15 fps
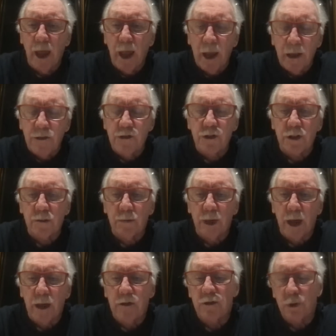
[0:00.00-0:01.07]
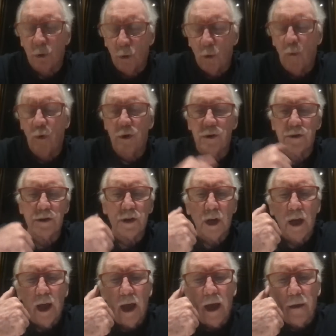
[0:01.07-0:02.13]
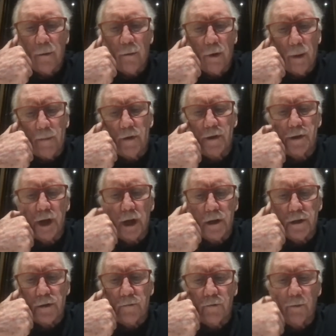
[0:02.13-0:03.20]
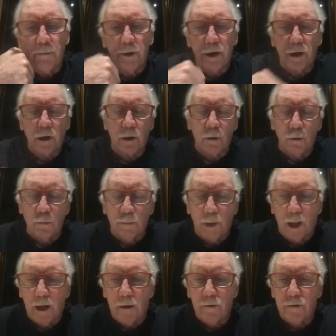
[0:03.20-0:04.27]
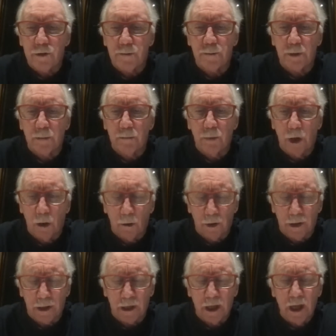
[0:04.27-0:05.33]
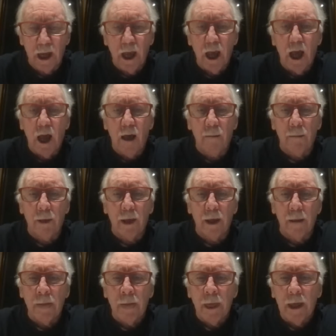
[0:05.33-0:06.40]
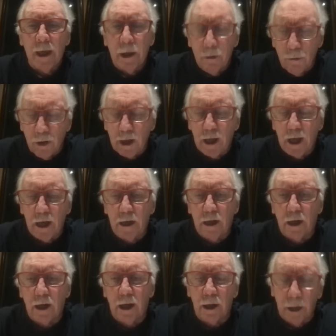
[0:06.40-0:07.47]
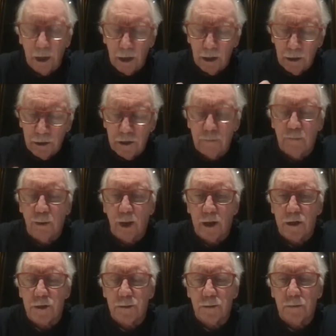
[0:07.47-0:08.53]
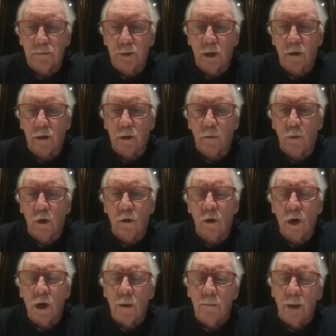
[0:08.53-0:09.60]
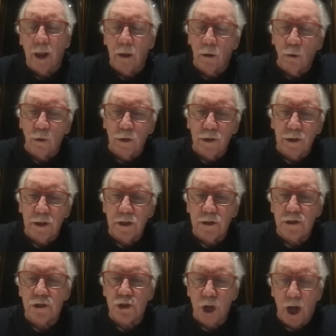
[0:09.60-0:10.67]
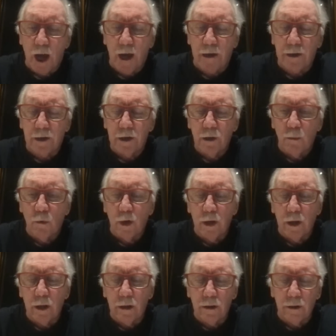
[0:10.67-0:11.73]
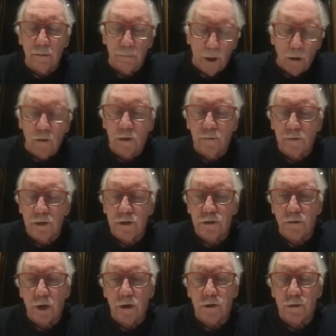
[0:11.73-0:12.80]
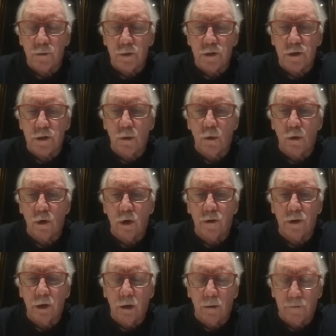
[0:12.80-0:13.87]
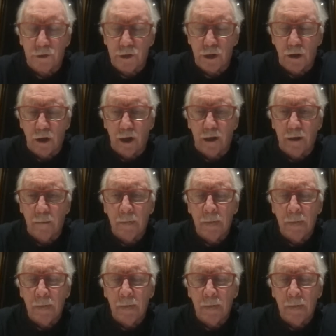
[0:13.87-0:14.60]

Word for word: Handscomb has always had a reputation for being a good player of spin bowling. Um, here again, he, he did play spin bowling well, but look at his chart where the bulk of his runs were scored on the offside.